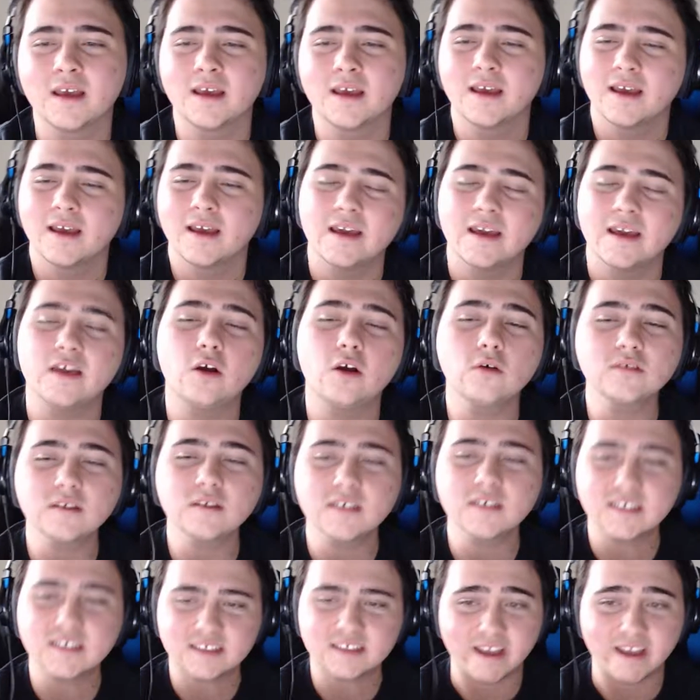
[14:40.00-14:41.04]
He goes on
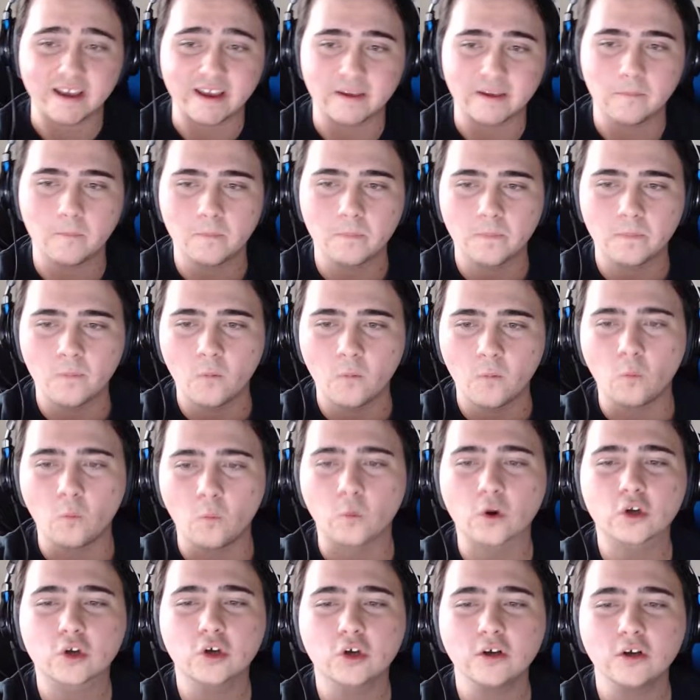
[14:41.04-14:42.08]
to say,
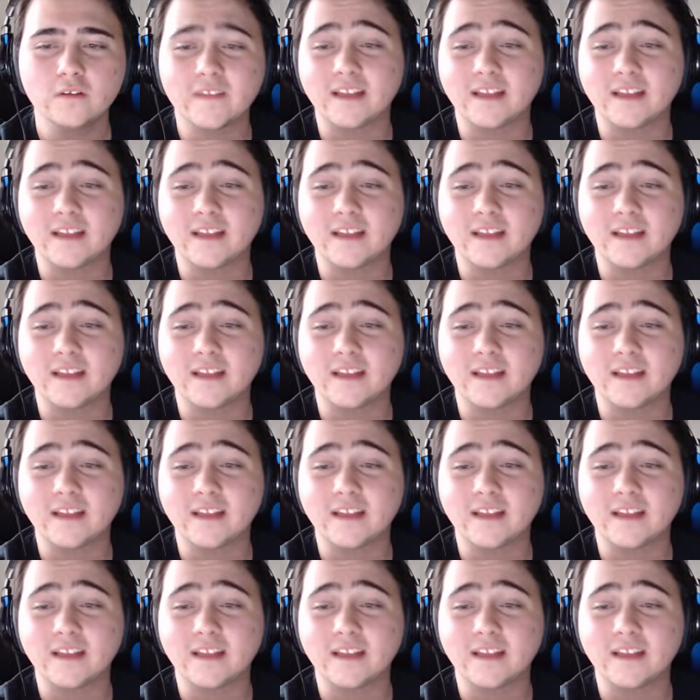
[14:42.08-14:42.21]
we're good